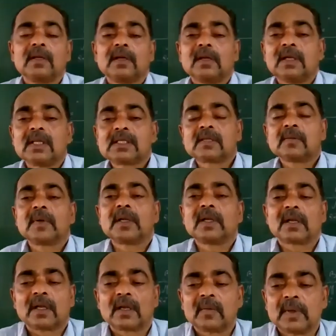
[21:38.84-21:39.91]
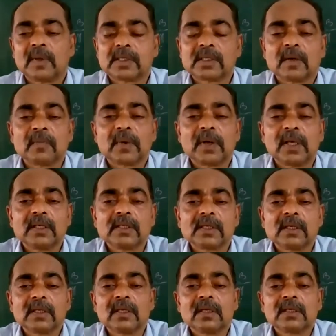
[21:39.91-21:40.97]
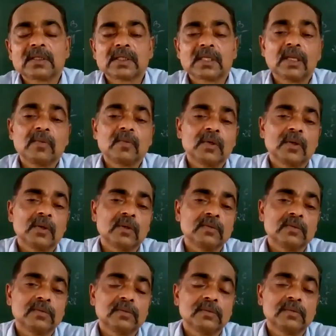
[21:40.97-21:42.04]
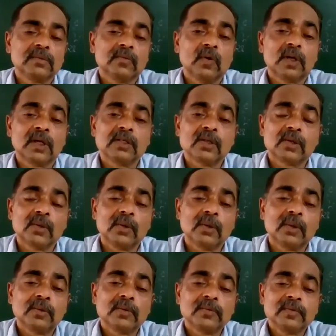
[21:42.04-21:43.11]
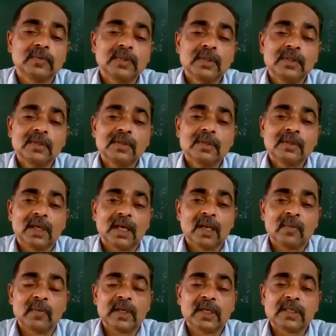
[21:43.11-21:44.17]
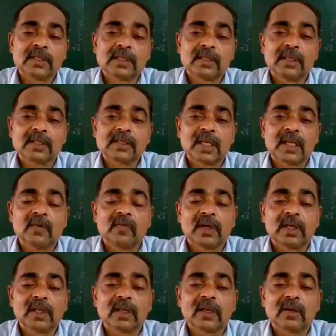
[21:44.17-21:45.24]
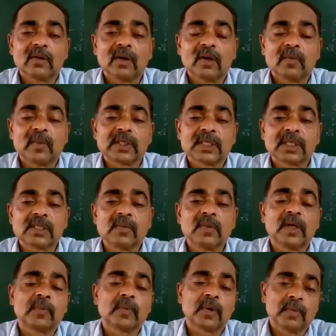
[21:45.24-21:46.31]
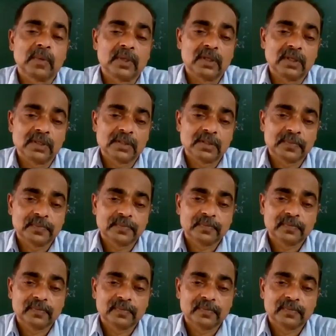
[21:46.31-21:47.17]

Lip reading: Dissimilar elements are placed in the same group. What is the rule? Elements in the same vertical column must have similar properties.